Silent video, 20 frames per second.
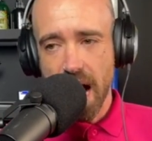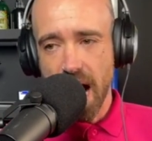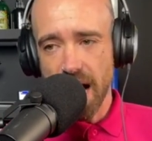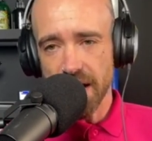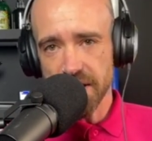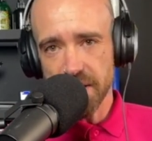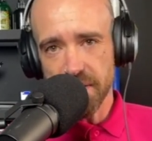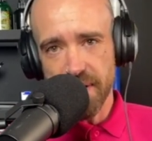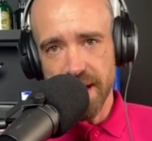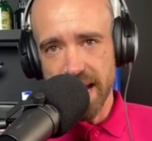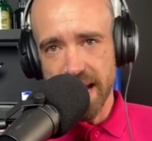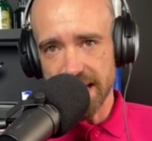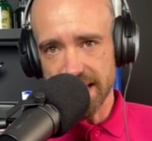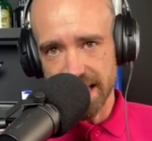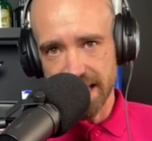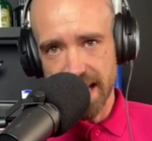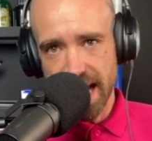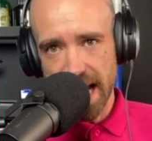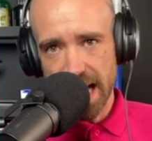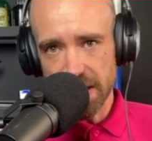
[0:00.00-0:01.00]
I just think it's a
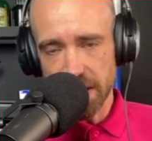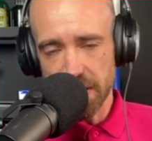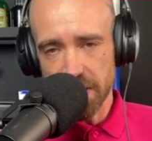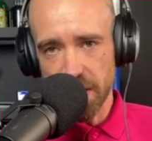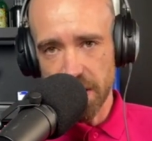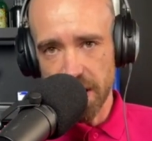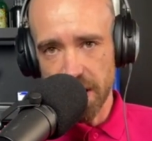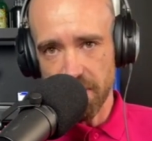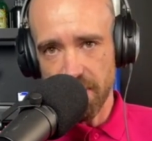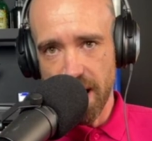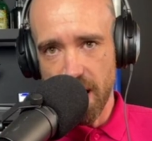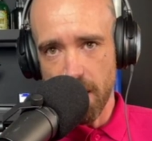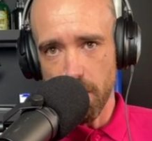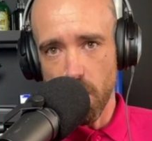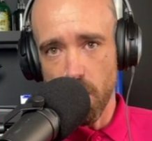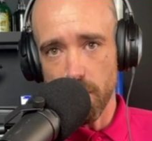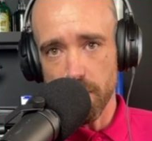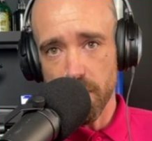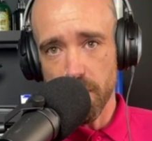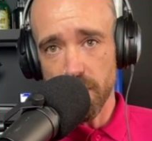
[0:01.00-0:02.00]
case of turning around
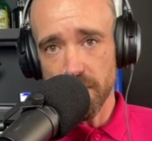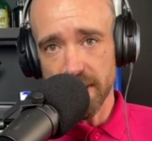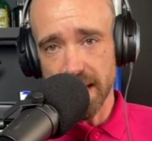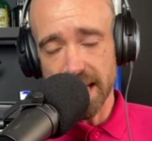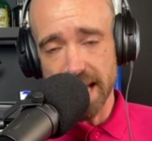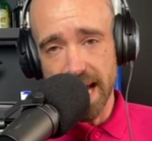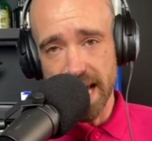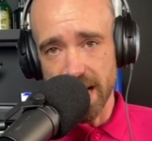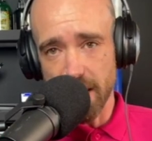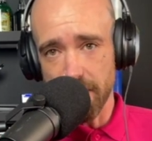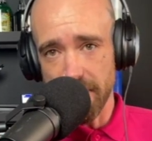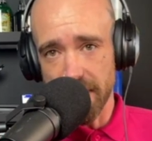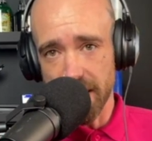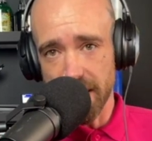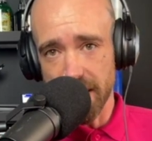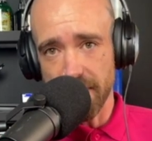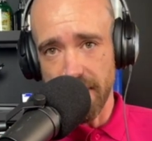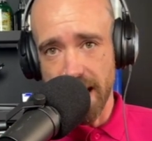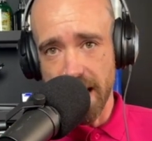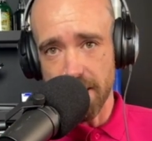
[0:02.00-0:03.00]
more music, getting a bigger
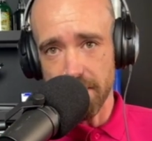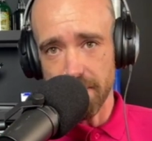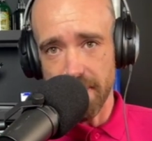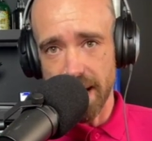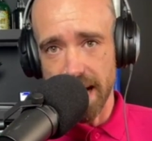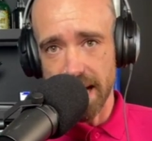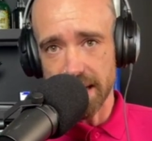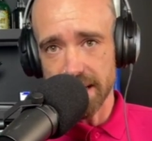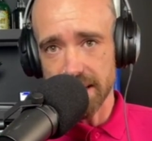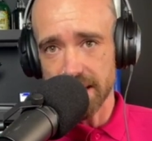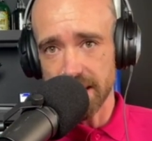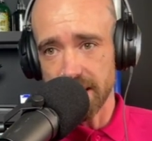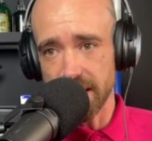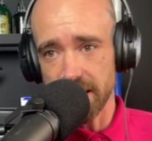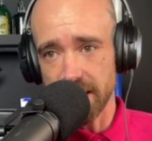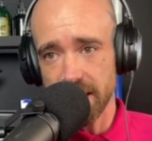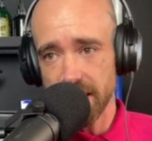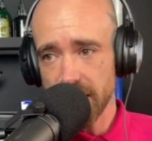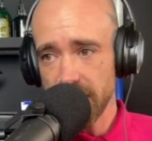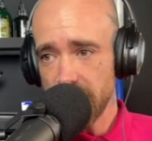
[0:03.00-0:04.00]
fan base,
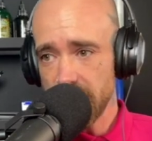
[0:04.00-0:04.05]
and